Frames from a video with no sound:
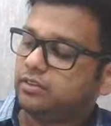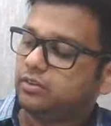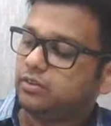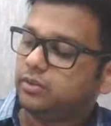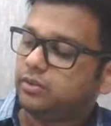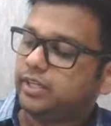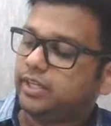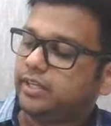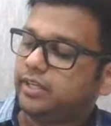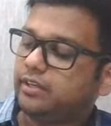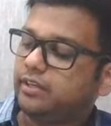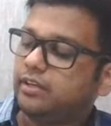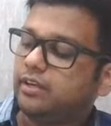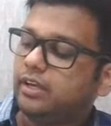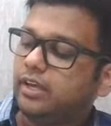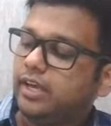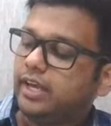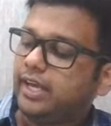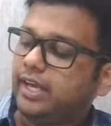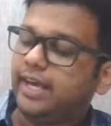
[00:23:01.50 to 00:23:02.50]
Okay,
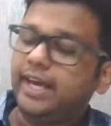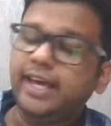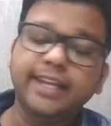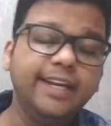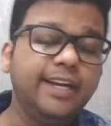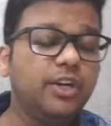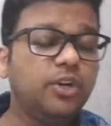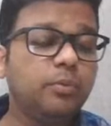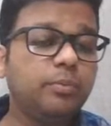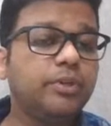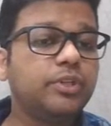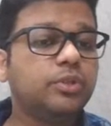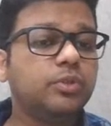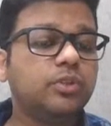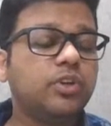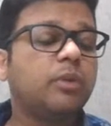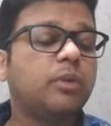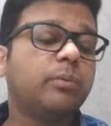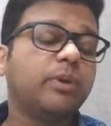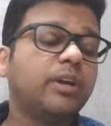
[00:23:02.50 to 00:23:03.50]
n into p should
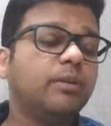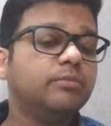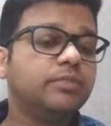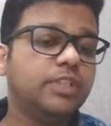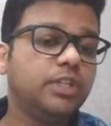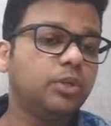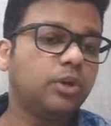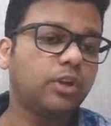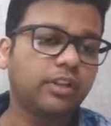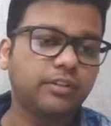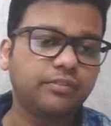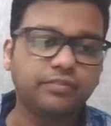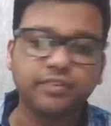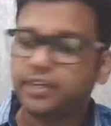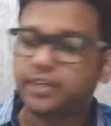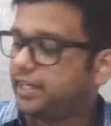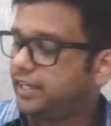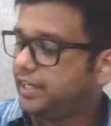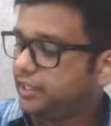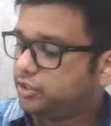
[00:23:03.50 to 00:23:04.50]
not become 0 or
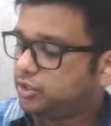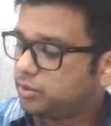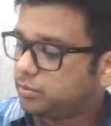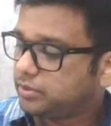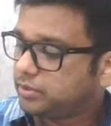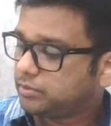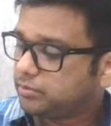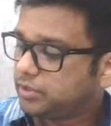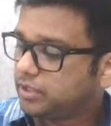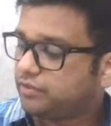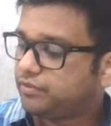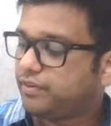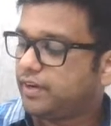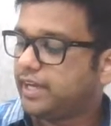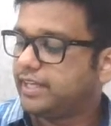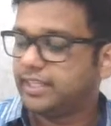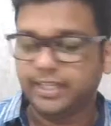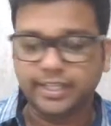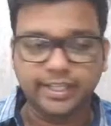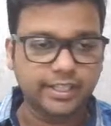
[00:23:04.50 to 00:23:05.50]
infinity, it should be something
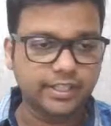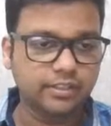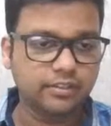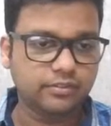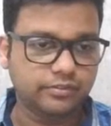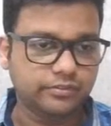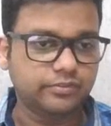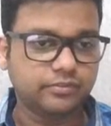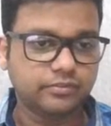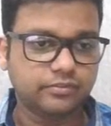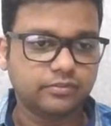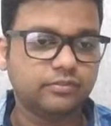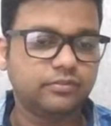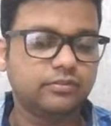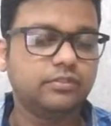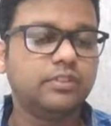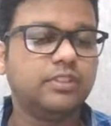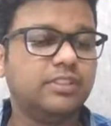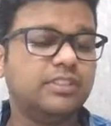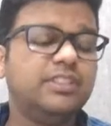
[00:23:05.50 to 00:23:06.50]
finite.
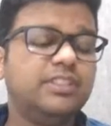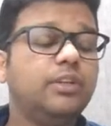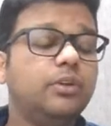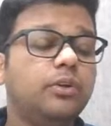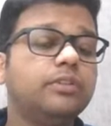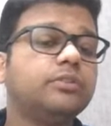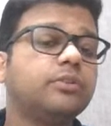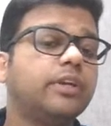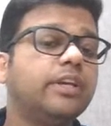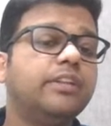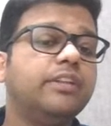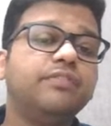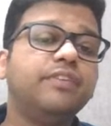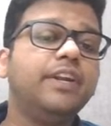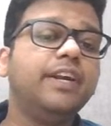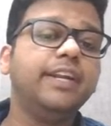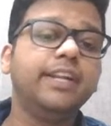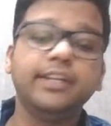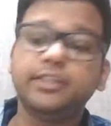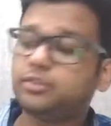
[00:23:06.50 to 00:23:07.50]
0 is okay,
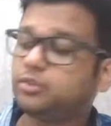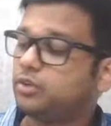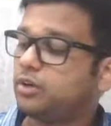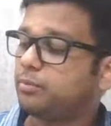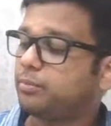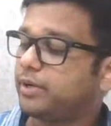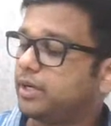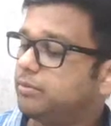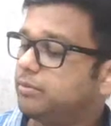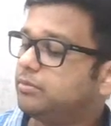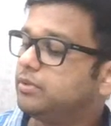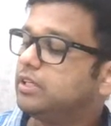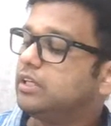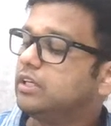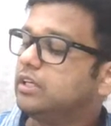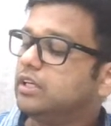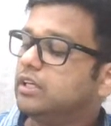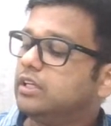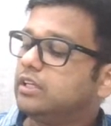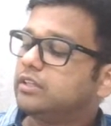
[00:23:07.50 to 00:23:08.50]
infinity it should not become.
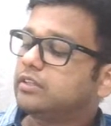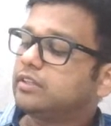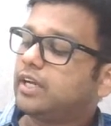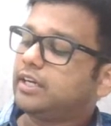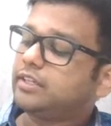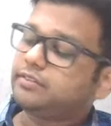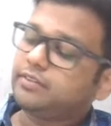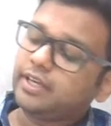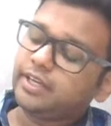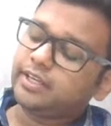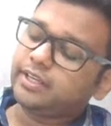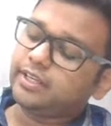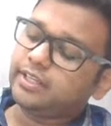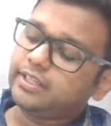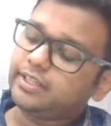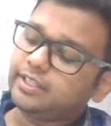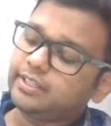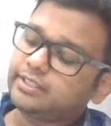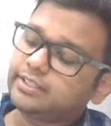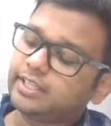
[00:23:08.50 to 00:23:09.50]
That is why
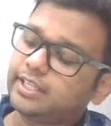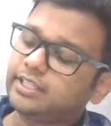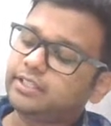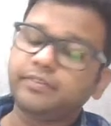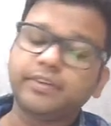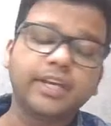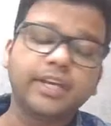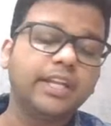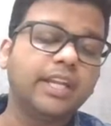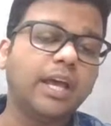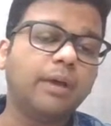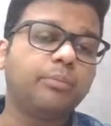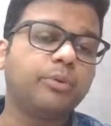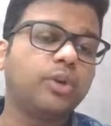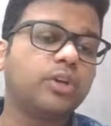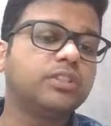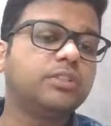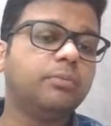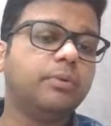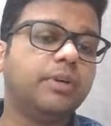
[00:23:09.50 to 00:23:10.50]
in this case we can
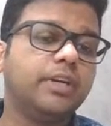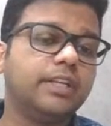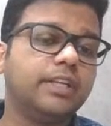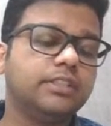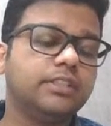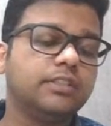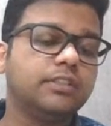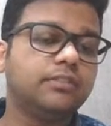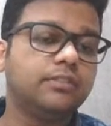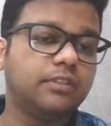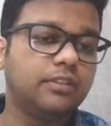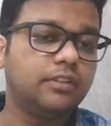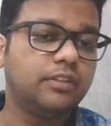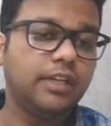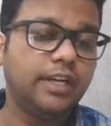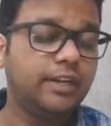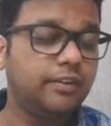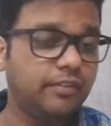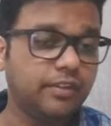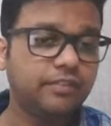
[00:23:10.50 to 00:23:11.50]
approximate
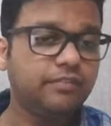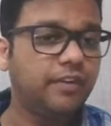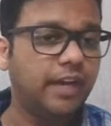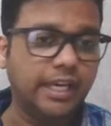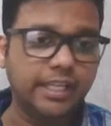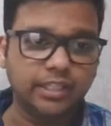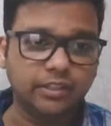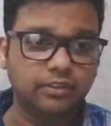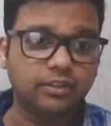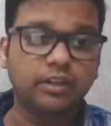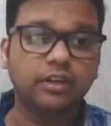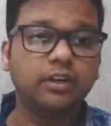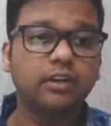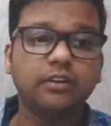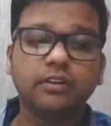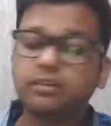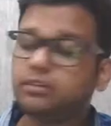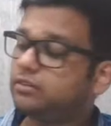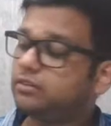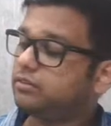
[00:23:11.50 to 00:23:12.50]
it with
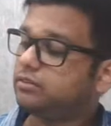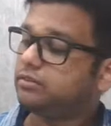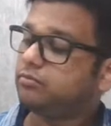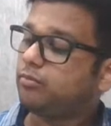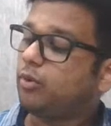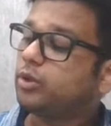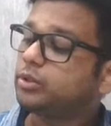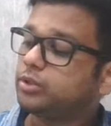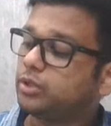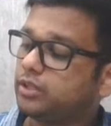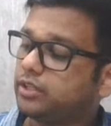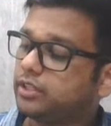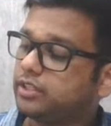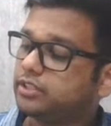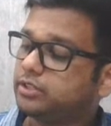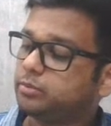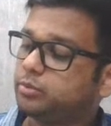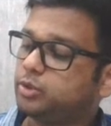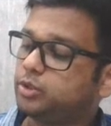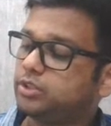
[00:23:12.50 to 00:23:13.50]
Poisson
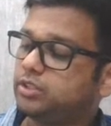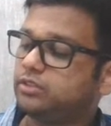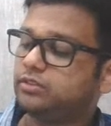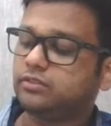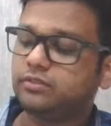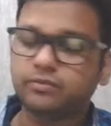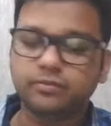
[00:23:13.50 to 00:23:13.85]
distribution.